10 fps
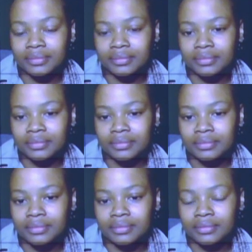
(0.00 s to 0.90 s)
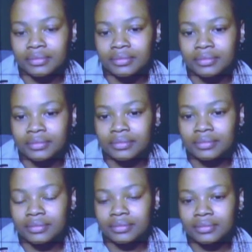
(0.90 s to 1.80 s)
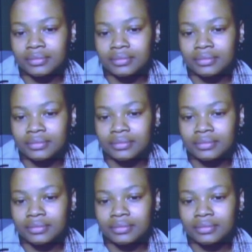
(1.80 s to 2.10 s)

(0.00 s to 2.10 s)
The person shown says nothing.